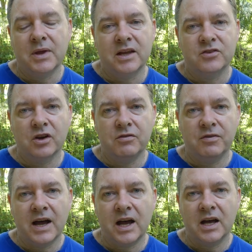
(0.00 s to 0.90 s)
So
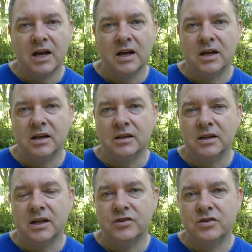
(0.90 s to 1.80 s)
far,
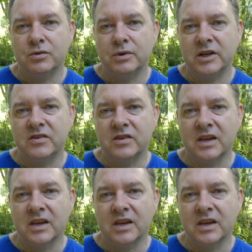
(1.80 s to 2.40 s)
2 weeks